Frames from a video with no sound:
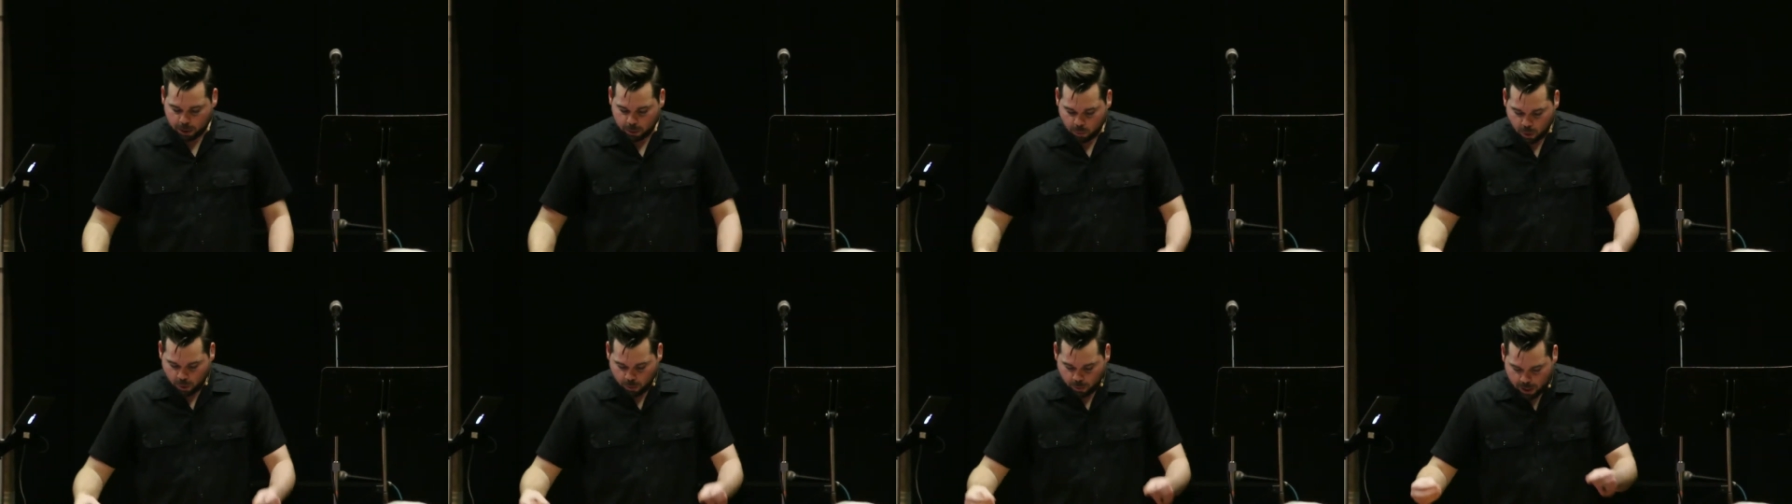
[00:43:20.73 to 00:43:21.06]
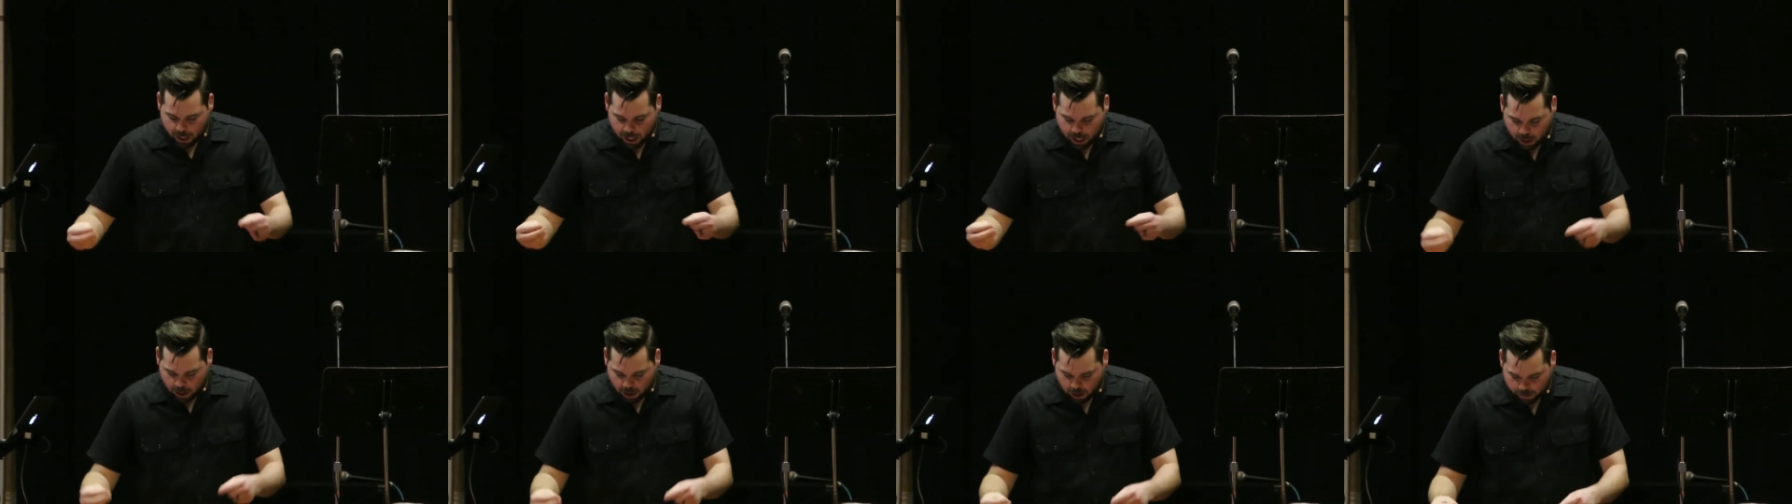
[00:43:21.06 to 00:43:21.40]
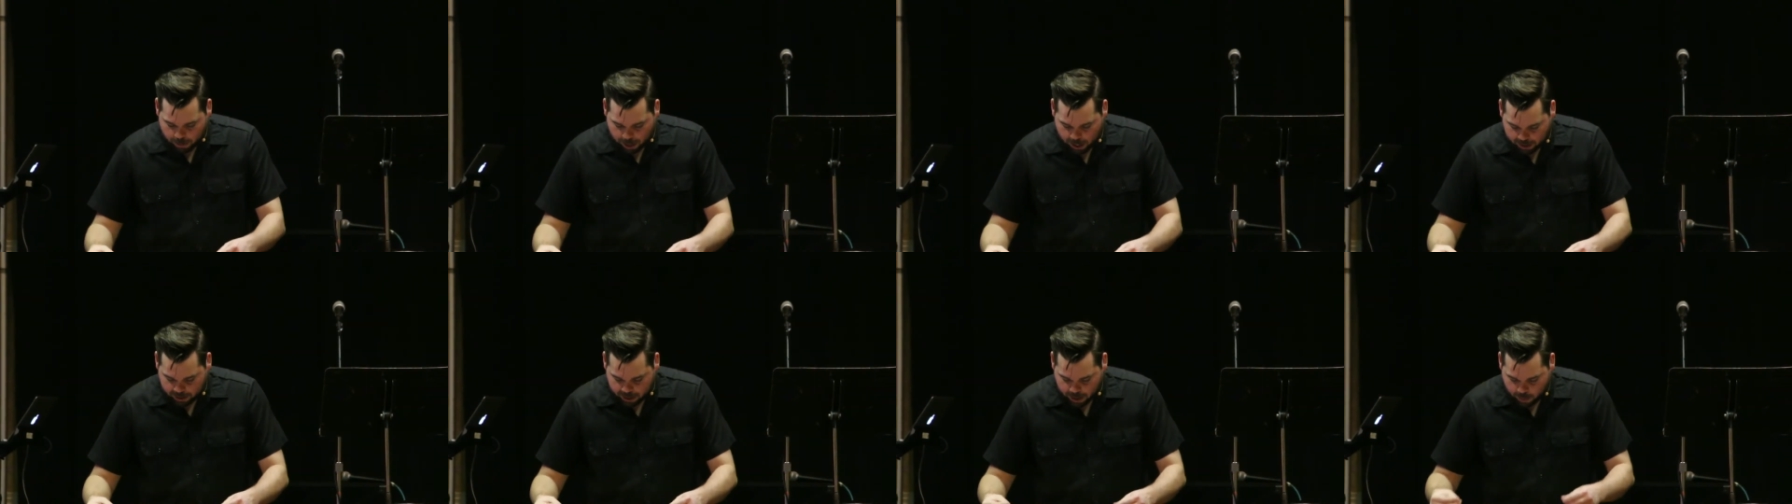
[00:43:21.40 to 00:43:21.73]
And when we hear
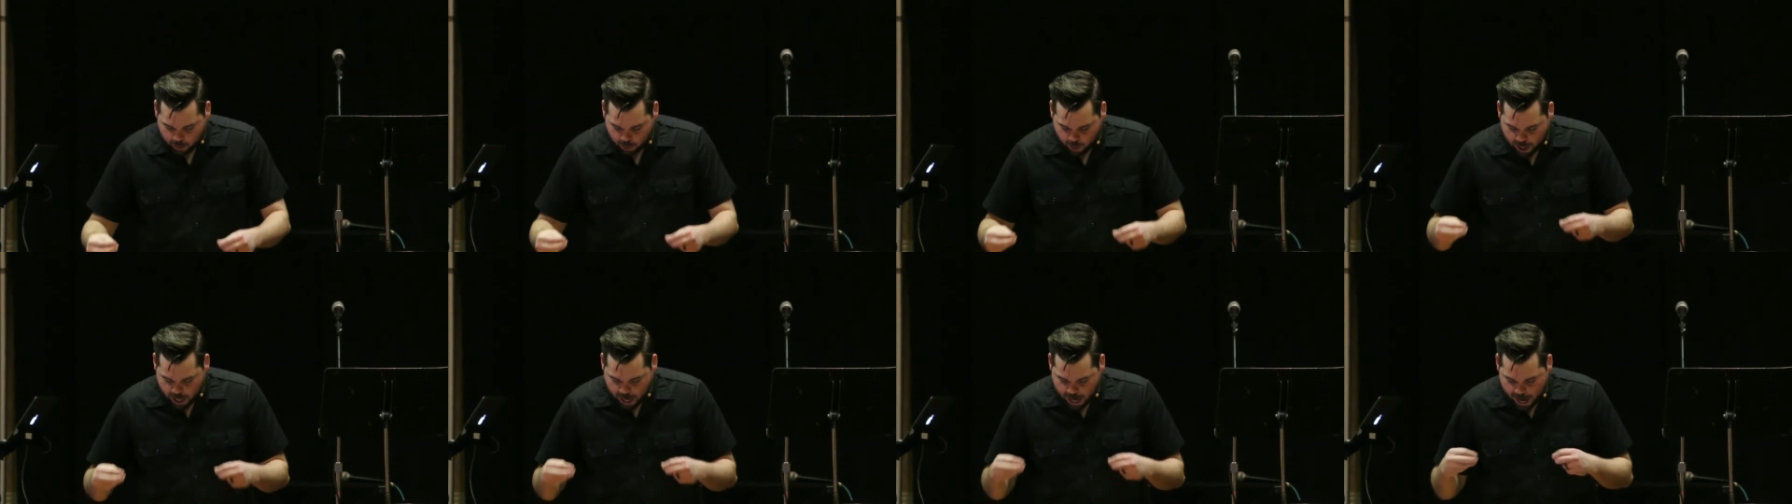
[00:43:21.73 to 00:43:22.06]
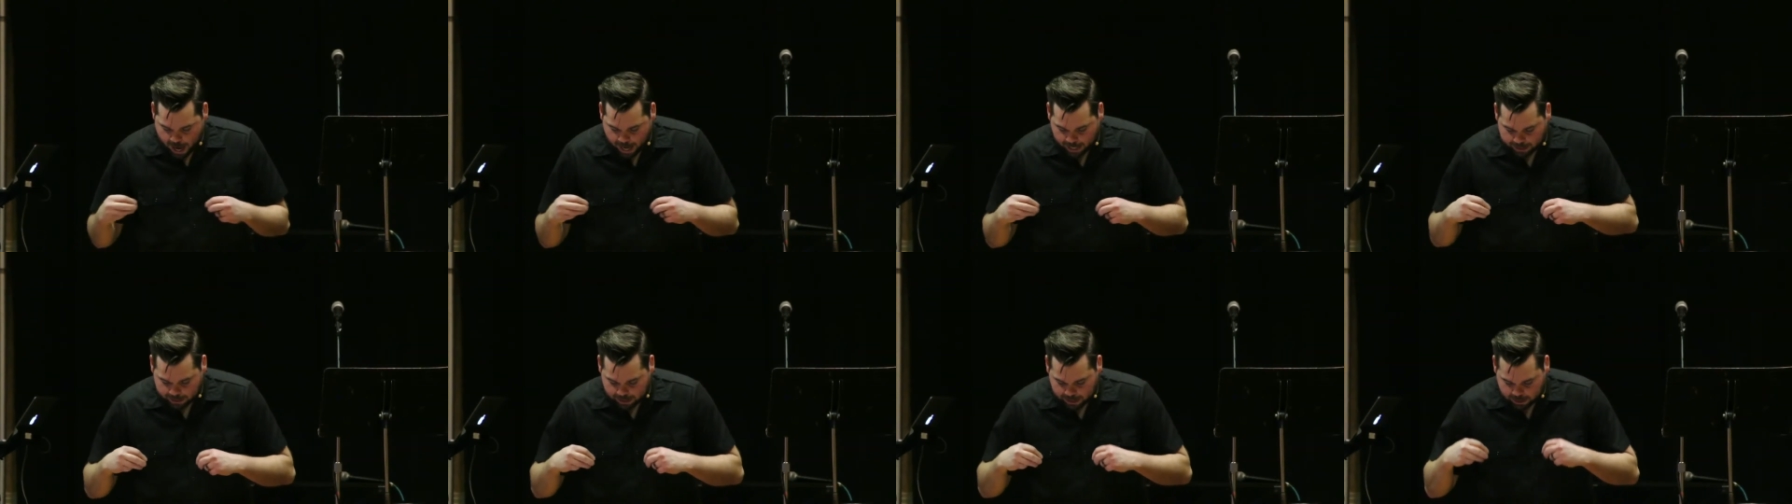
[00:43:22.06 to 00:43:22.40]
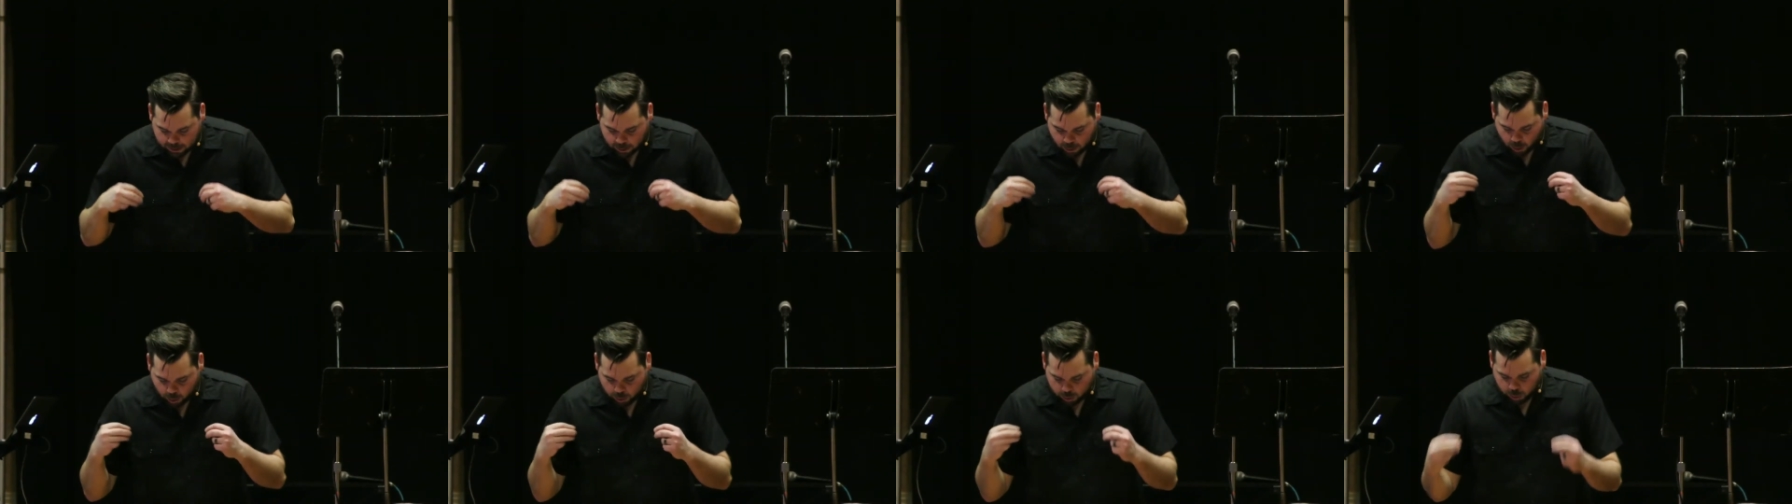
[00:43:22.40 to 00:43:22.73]
about them, we
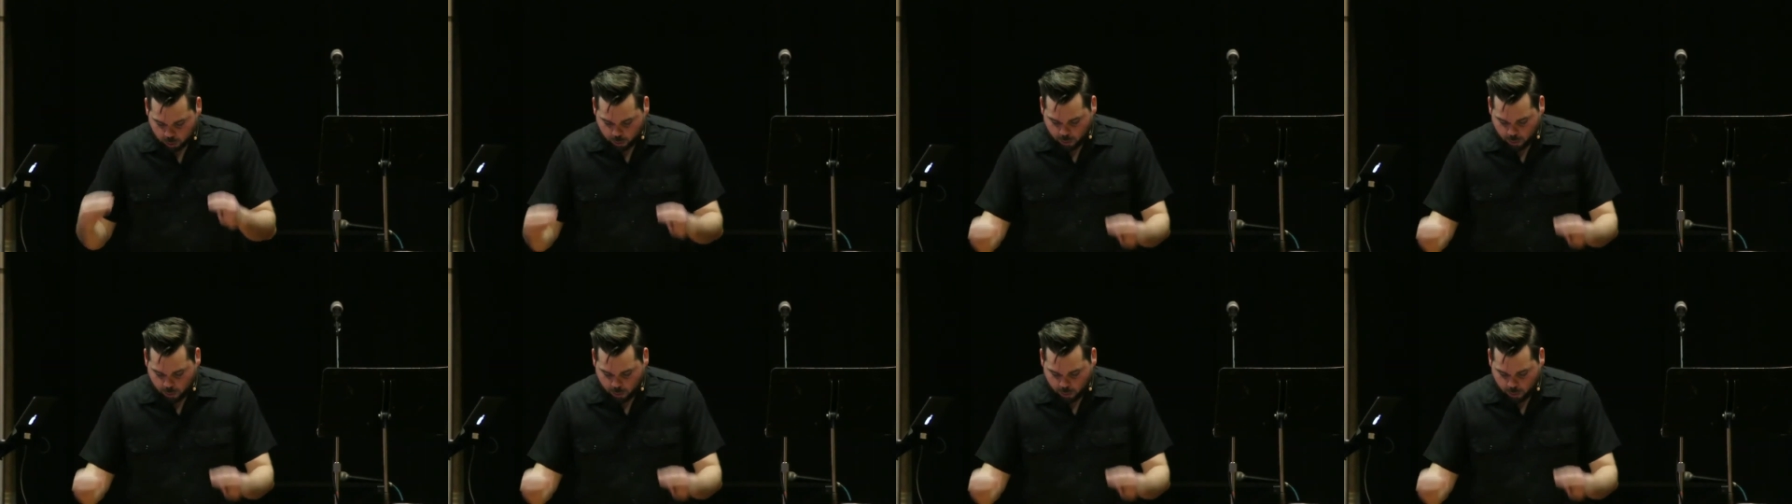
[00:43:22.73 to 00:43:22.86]
access those